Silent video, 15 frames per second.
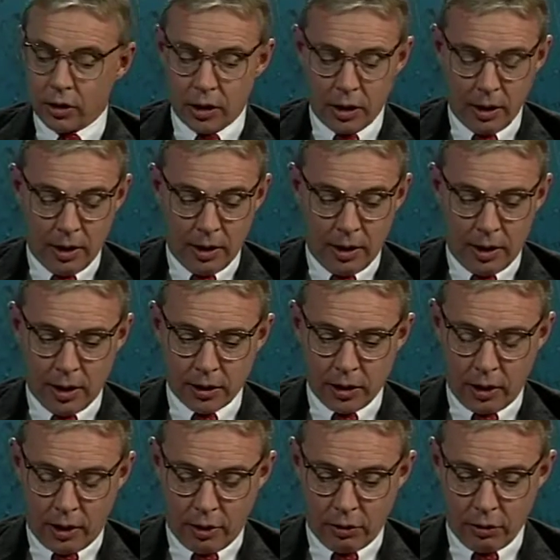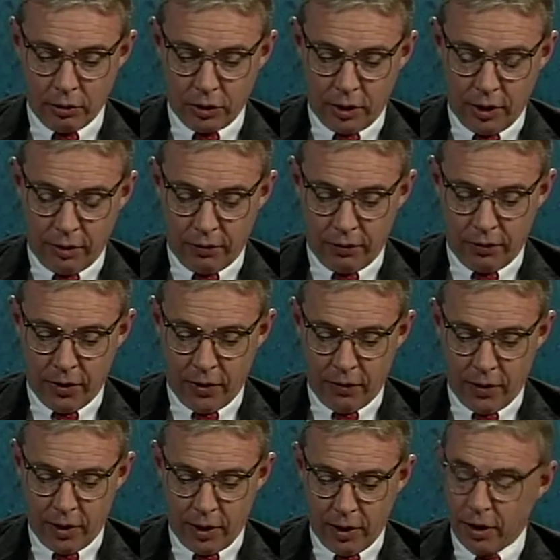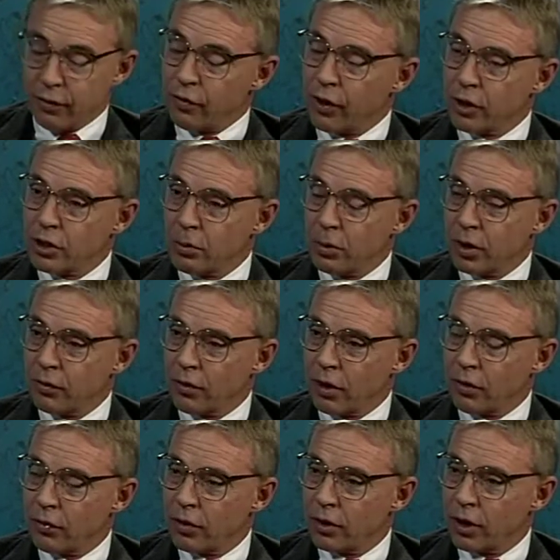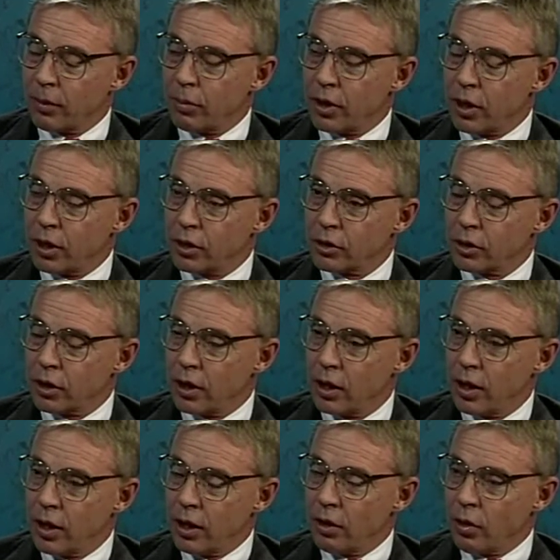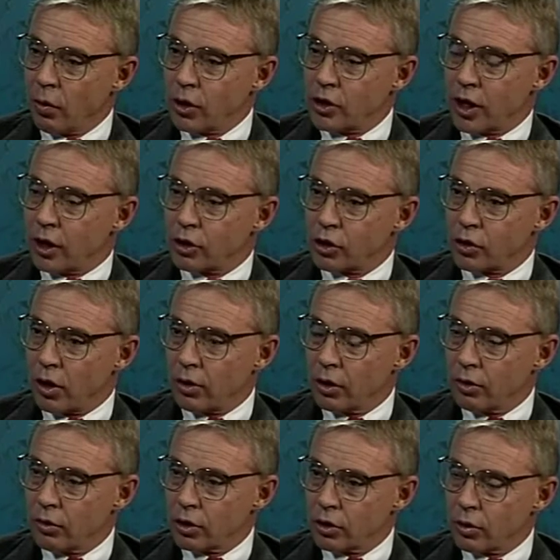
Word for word: I, as like I told you, I've I've had a lot of friends that have been involved for a number of years and always had a strong interest.